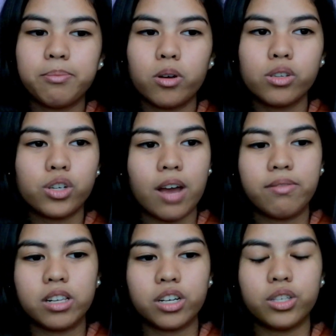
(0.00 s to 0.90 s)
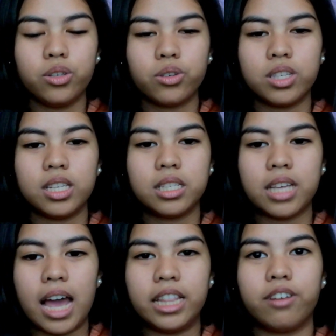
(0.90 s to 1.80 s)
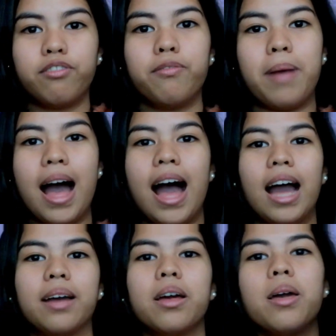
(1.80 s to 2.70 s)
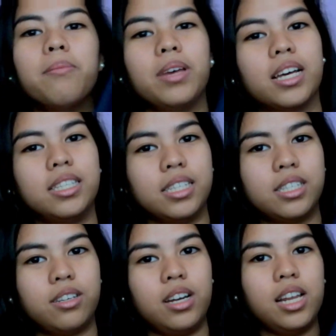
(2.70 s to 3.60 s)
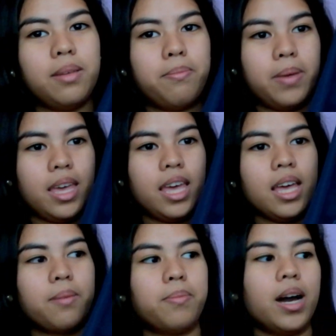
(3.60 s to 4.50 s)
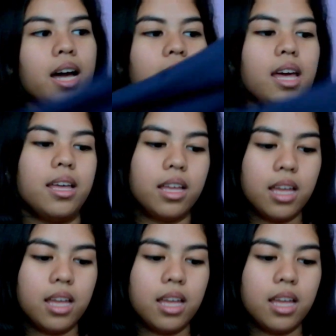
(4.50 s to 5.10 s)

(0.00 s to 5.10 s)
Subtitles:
Most travelers use this kind of bag because it's really big, but